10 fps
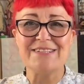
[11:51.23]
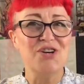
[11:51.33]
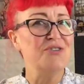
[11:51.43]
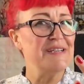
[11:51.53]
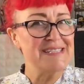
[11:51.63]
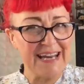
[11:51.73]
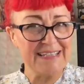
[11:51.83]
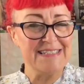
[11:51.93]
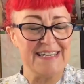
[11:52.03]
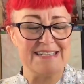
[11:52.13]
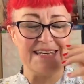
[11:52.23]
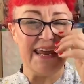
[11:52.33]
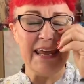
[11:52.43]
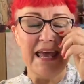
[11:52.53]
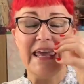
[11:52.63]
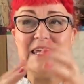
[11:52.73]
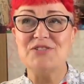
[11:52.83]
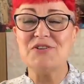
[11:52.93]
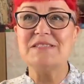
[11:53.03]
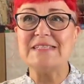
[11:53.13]
don't understand Disney. He
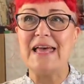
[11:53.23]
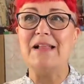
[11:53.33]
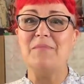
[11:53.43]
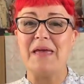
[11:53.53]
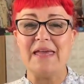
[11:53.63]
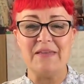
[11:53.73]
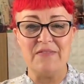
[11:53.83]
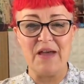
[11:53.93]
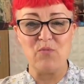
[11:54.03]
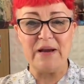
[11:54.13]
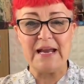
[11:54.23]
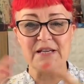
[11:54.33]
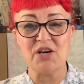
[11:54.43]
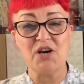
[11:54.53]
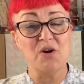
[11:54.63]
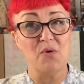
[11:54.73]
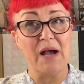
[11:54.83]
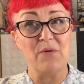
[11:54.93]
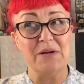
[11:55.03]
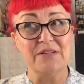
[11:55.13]
does tell me that when I go,
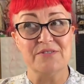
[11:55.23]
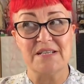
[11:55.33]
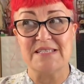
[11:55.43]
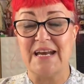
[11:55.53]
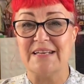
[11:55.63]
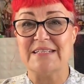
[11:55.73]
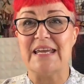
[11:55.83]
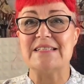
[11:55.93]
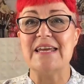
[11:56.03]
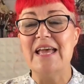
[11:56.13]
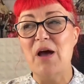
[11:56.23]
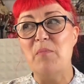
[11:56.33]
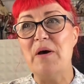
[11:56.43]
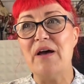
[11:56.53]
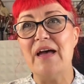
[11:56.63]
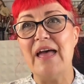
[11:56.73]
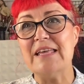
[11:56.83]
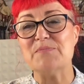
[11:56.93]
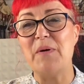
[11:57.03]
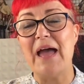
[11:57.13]
I will understand it. But
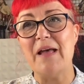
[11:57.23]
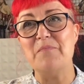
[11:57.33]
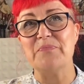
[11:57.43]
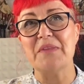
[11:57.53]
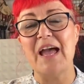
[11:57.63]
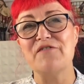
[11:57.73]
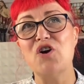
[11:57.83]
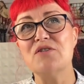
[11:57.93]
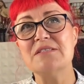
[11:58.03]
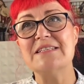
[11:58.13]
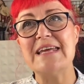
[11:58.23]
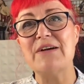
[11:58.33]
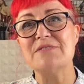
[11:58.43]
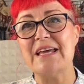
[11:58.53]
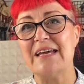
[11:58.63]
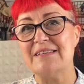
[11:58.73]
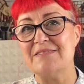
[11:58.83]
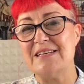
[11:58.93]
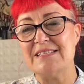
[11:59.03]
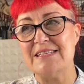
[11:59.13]
I've gone to Downtown
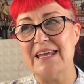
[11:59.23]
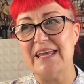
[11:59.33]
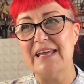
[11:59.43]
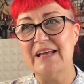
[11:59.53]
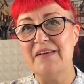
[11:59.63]
Disney